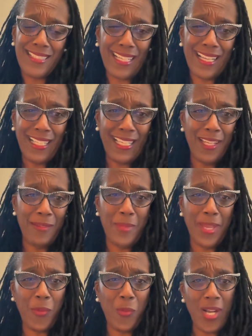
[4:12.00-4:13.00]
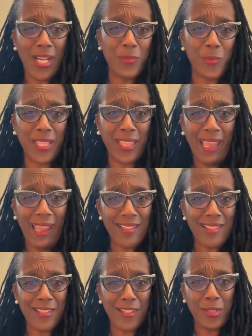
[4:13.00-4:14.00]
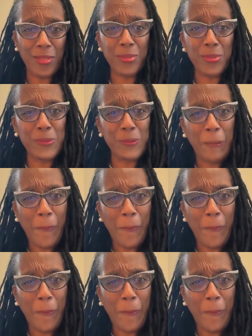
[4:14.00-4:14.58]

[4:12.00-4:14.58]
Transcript: like, I can't make wine with that. So,